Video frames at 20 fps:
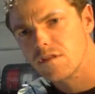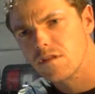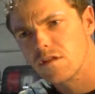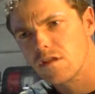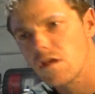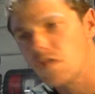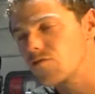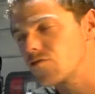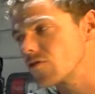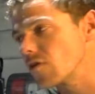
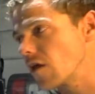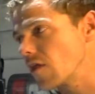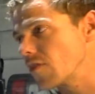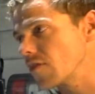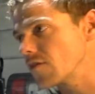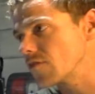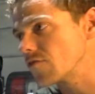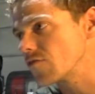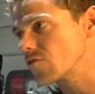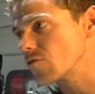But I
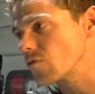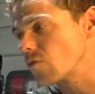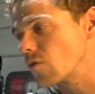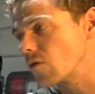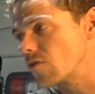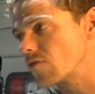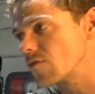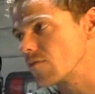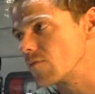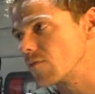think it's still
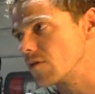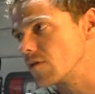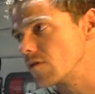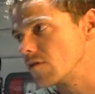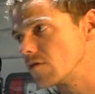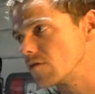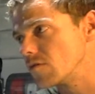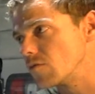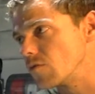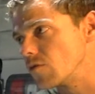quite similar
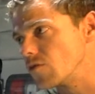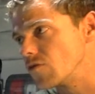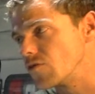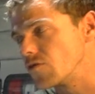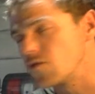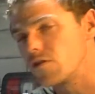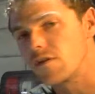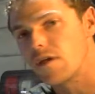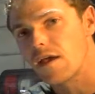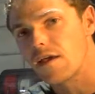when you're
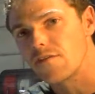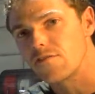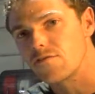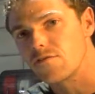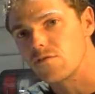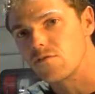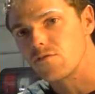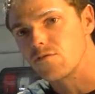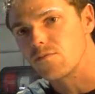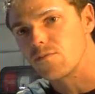doing the
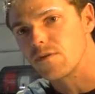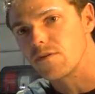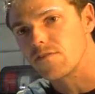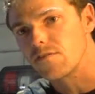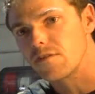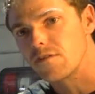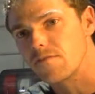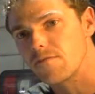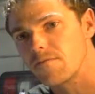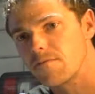astronaut space stuff.